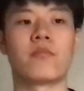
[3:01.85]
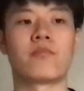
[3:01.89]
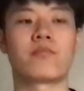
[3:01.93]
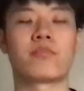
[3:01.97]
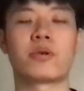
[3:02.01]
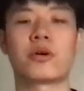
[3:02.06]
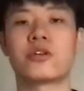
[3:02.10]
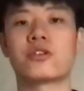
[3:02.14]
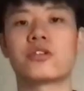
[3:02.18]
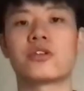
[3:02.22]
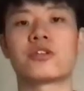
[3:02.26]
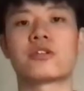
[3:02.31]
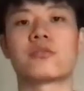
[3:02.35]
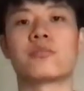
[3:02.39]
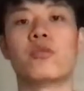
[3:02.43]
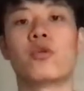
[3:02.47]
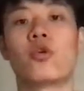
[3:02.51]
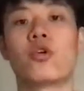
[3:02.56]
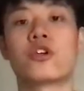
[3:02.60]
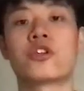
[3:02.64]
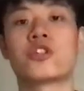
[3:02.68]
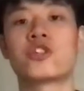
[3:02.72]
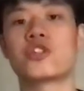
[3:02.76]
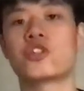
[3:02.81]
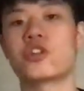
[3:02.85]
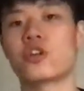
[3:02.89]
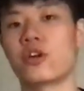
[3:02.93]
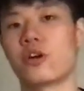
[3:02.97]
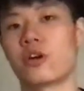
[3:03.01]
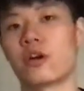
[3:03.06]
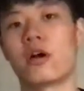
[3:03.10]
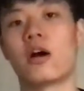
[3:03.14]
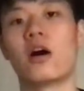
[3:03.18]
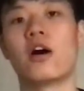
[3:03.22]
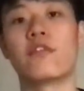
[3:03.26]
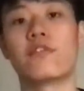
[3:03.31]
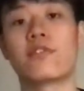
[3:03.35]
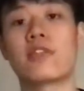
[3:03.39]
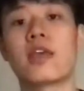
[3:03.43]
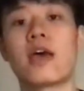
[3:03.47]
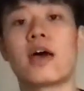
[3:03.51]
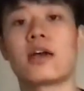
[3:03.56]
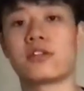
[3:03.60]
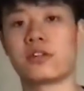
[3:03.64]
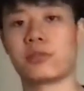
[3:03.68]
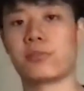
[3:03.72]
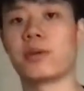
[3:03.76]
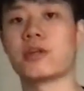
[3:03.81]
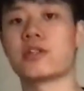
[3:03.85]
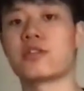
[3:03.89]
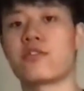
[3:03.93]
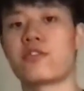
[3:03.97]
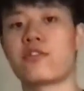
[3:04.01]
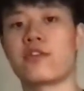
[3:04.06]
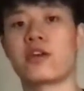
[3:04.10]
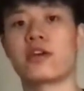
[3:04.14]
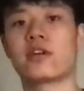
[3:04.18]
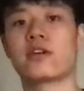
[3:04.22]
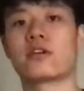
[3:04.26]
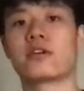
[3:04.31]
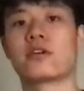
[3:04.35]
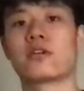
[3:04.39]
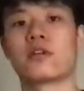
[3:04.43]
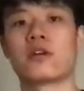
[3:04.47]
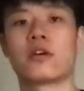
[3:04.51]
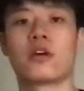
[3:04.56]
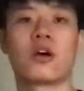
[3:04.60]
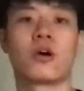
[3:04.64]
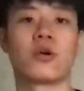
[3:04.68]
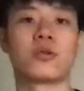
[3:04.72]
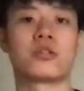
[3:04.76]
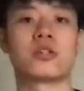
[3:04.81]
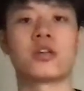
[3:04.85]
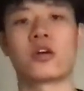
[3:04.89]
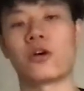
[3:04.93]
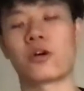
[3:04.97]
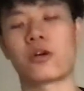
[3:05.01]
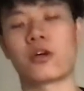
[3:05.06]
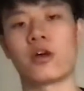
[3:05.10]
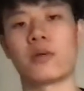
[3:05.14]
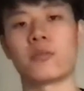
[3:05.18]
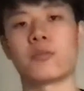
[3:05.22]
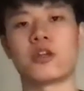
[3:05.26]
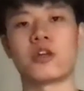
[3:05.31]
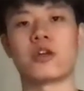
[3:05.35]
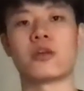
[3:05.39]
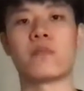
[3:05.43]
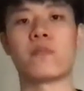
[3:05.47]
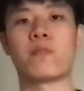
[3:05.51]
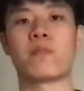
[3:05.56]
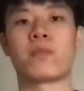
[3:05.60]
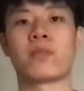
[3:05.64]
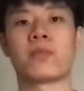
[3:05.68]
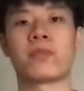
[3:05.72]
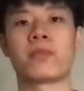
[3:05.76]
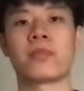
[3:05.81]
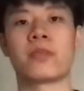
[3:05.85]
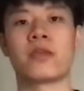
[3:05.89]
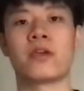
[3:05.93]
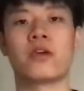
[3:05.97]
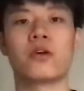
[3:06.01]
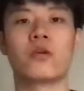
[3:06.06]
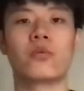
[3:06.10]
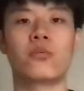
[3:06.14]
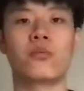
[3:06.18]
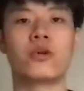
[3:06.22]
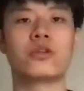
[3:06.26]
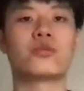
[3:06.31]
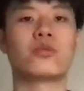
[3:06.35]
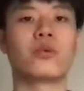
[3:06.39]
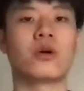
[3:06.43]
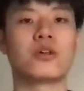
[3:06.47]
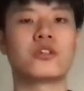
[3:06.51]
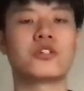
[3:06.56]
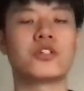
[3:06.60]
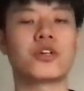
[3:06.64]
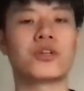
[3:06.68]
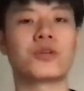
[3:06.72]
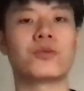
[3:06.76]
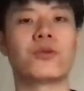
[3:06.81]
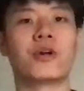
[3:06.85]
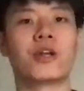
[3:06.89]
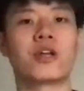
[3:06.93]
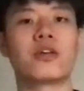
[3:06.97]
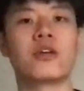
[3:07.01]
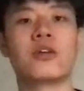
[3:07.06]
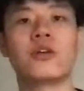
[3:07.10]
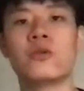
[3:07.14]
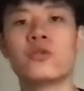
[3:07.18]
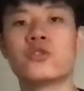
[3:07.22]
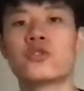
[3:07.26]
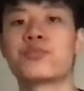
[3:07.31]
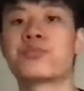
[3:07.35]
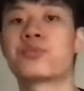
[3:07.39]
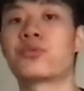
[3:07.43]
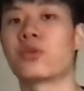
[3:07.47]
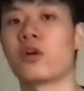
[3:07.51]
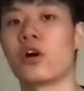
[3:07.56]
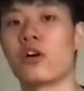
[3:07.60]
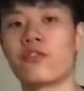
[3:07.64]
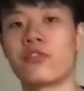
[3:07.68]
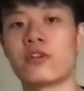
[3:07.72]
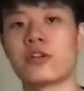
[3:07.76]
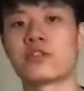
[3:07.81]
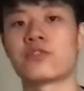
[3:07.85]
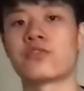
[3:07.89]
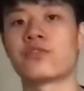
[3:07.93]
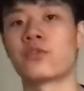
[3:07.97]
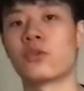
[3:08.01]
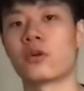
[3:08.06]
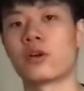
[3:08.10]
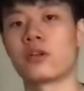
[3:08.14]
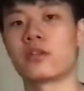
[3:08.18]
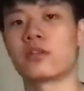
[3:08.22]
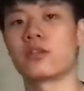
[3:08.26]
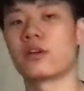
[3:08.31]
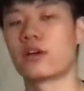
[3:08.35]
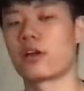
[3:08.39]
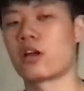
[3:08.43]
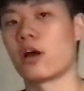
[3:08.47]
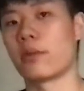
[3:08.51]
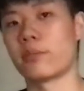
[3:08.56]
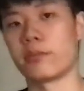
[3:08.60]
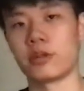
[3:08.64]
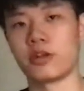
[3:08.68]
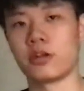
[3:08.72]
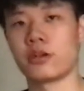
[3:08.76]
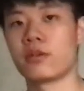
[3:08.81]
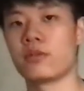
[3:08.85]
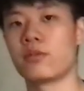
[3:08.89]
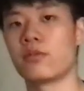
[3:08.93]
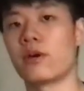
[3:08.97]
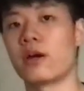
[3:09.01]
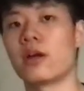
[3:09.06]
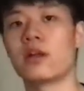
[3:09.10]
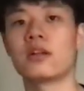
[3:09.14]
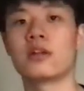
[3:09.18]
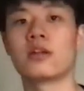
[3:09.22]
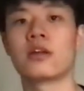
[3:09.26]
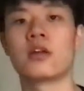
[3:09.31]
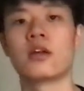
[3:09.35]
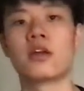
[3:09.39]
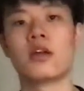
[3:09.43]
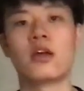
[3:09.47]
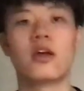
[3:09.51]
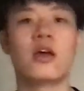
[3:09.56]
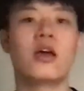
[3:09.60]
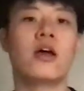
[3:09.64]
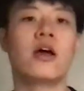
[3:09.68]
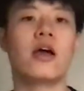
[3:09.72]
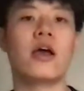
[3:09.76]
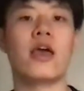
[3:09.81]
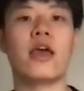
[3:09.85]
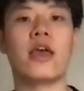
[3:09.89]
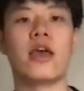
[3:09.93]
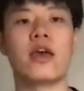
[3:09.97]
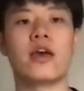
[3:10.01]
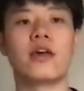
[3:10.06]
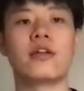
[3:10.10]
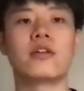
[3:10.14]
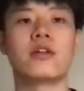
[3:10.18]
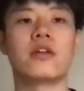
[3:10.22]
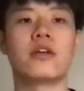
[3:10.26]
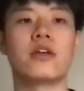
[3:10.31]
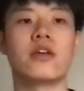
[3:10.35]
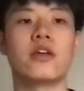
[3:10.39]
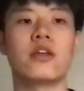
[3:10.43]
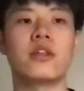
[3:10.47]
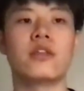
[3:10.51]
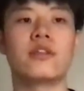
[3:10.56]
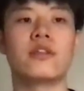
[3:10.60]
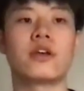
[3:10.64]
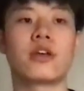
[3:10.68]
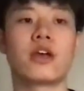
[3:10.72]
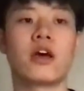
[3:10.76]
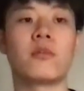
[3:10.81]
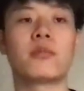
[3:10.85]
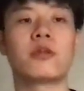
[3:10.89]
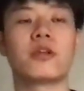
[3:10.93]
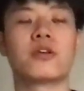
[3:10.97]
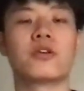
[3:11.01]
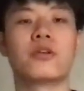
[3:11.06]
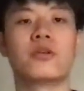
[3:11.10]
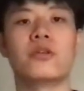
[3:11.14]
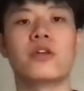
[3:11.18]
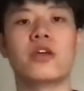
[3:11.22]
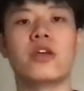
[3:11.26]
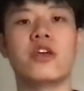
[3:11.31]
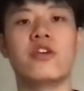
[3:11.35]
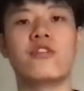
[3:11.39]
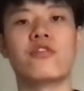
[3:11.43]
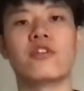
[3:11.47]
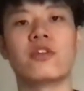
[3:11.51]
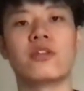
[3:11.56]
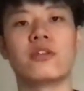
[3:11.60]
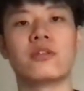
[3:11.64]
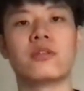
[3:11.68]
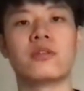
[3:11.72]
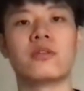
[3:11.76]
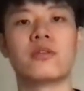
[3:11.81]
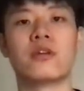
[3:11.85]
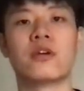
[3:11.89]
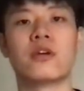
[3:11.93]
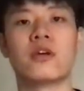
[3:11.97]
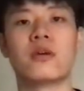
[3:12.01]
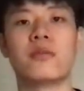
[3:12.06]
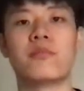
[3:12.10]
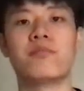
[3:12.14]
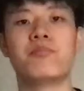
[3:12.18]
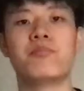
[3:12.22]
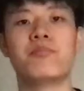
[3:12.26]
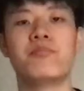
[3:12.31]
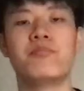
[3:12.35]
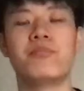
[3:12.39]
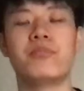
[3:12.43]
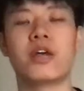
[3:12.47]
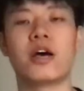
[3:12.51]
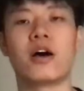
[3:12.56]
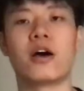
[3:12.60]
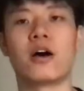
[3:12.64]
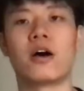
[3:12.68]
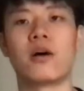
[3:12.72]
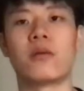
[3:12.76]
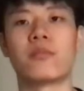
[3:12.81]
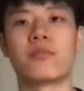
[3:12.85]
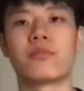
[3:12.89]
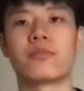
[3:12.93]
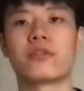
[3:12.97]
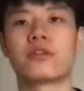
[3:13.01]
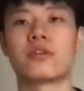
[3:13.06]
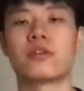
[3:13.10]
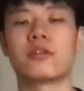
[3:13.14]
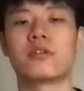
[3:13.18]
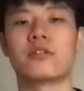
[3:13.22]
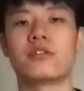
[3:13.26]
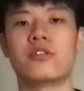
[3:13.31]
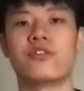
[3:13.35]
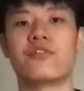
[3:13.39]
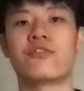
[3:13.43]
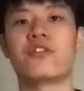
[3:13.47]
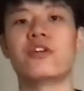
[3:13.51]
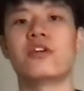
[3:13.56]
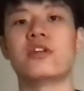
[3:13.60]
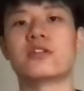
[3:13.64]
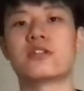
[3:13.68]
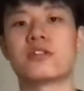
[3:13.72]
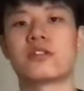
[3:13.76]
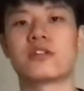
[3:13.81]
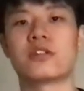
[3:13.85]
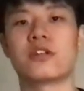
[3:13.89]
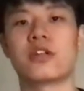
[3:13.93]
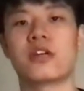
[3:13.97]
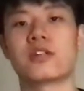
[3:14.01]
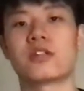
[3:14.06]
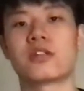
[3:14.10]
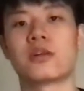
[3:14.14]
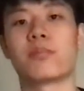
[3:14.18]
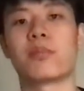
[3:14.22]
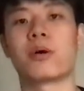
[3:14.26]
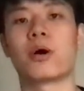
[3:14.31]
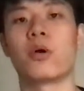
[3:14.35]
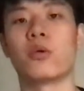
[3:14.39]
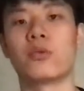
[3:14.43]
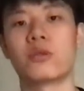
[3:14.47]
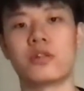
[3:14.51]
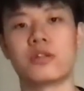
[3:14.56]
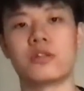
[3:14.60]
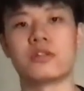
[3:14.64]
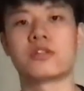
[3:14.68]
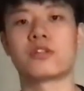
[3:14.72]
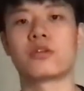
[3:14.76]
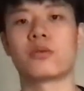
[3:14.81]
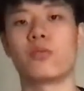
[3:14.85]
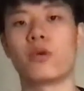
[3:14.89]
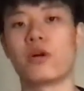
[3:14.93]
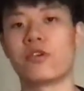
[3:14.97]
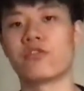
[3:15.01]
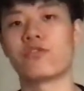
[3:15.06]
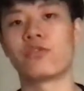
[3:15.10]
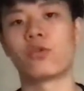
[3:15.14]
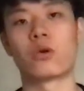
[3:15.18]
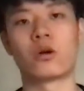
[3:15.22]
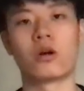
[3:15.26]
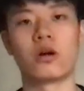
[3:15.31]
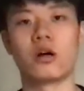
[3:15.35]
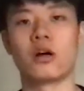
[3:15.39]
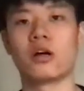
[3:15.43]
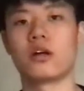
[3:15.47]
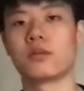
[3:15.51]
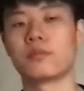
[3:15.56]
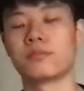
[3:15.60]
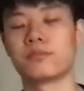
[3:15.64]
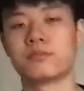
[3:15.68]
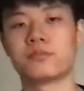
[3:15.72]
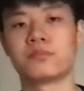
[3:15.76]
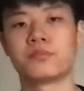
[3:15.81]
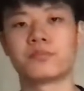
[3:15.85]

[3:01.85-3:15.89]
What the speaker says: purchase more share of that specific hotel company, which will generate huge profits for the company, right? And the company could even defeat its opponent one for all.